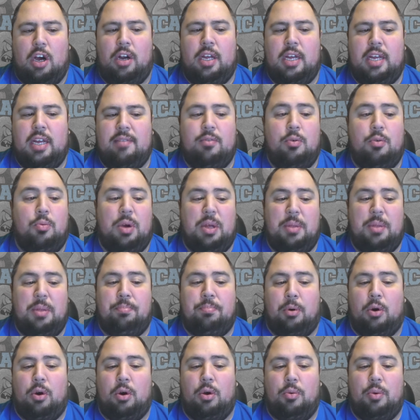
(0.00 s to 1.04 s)
even with
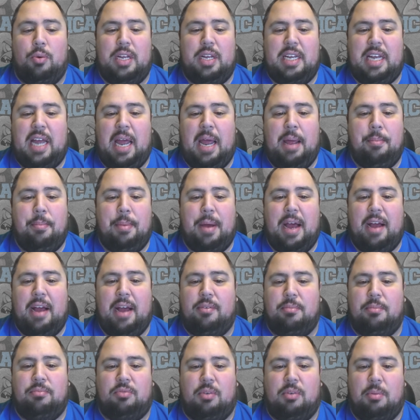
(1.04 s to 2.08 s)
Burrow when he came back
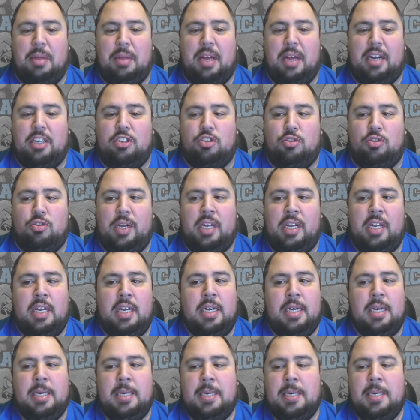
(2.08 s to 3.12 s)
from, from that injury.
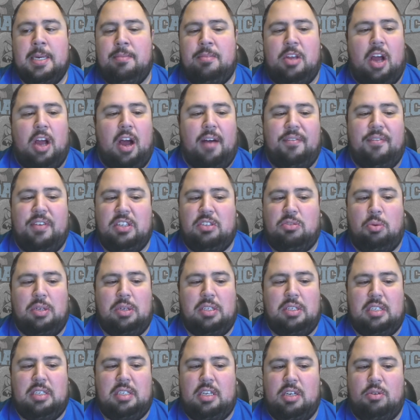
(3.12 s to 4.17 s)
The offense
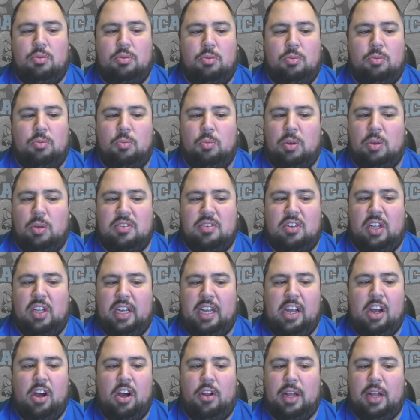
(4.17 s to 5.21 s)
wasn't, you know, wasn't
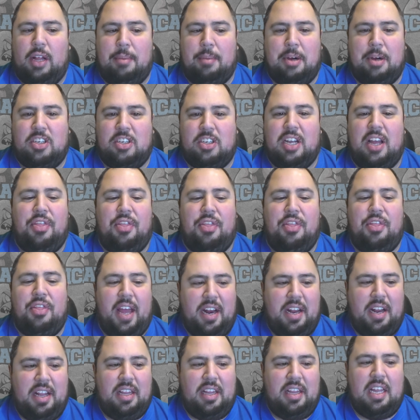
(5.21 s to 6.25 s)
clicking all that much. And
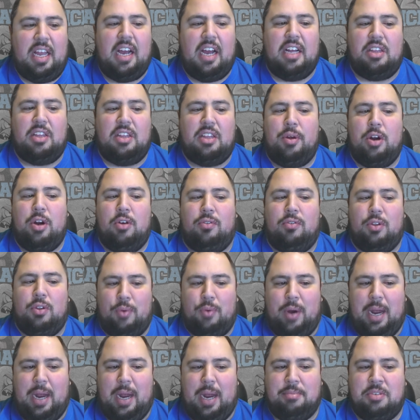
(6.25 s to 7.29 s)
then they got the win over the
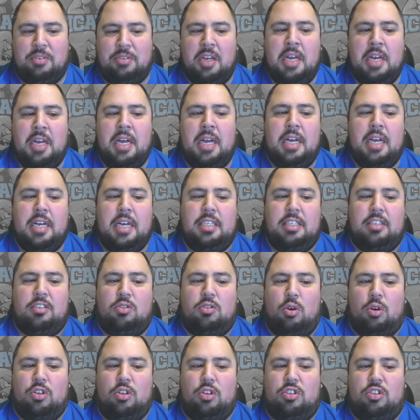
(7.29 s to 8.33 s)
Rams to
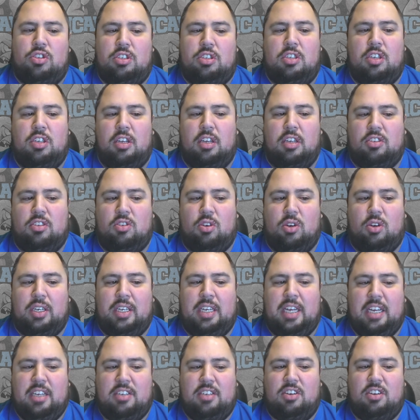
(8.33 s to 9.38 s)
sort of to sort of
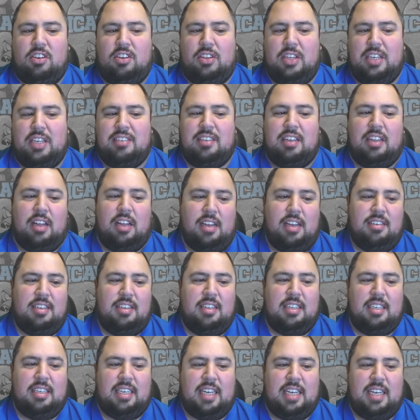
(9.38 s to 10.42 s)
kickstart things. They lost to
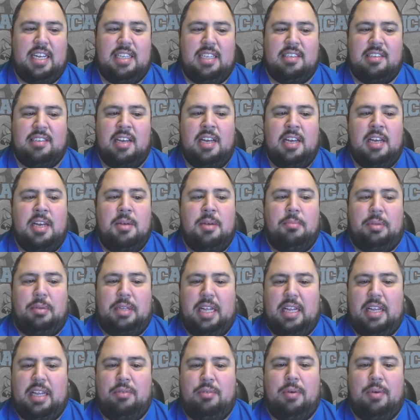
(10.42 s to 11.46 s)
the Titans, but
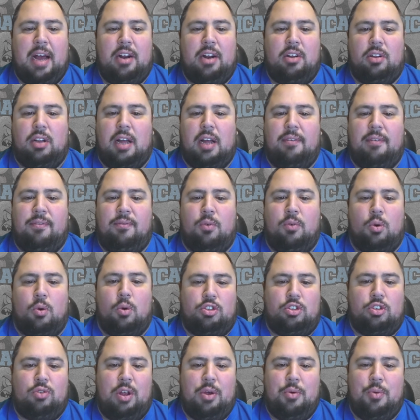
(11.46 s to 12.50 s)
then they rattled off four
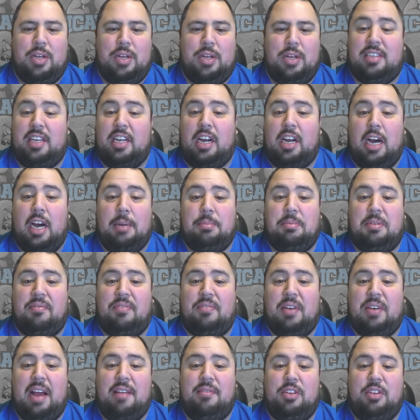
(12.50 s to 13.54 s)
straight wins. They got up to
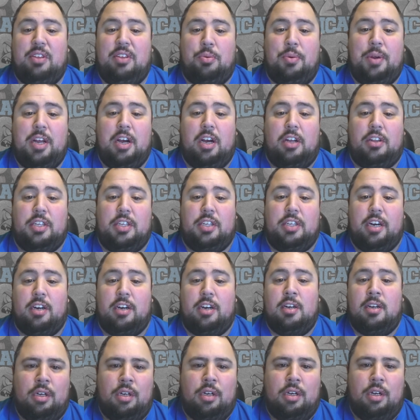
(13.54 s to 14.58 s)
five and three on the year,
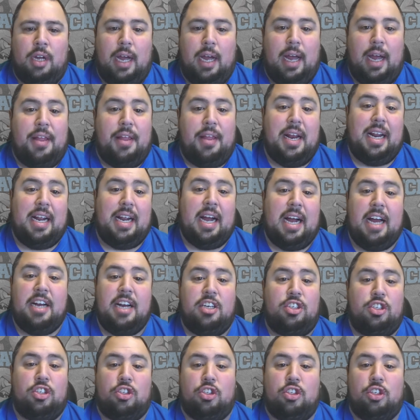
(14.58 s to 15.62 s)
and then it kind
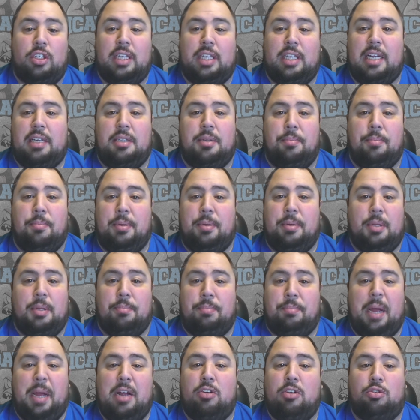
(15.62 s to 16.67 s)
of just looked like the the
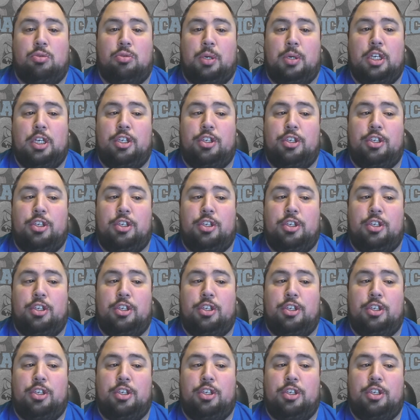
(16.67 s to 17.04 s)
Bengals were going to do